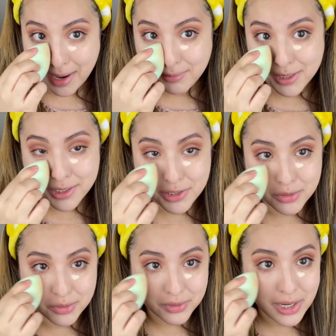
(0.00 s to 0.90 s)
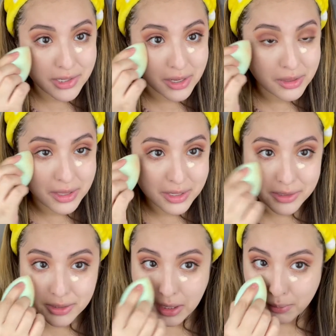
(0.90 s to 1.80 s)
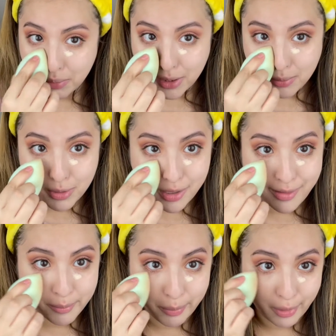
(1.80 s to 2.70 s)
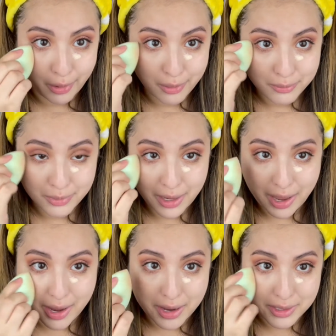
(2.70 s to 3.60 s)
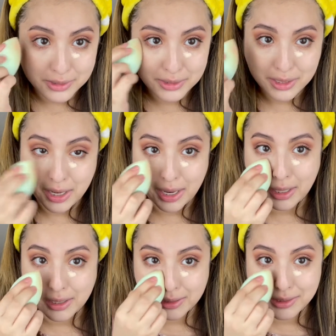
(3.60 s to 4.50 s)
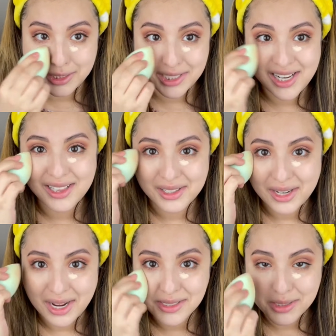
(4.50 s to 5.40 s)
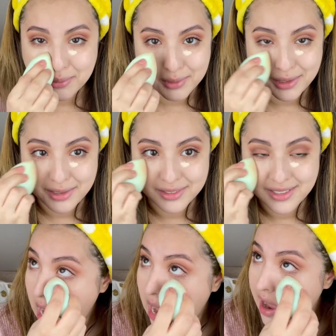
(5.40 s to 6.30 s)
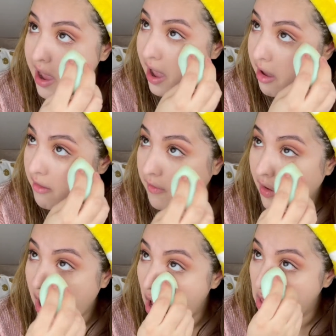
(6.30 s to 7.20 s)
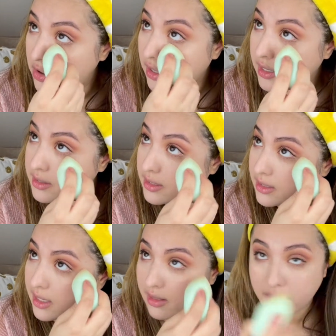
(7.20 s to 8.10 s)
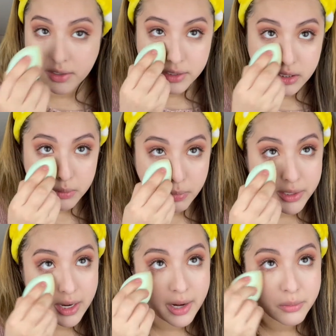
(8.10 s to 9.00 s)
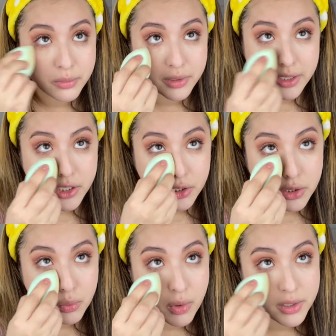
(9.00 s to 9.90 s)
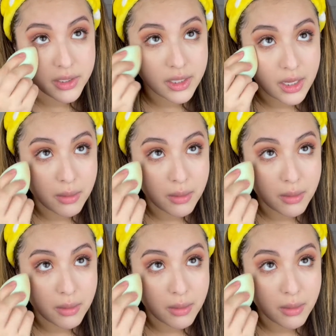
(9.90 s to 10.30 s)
gonna treat this BB Balm as a concealer as well. I have other concealers, but I really just want to keep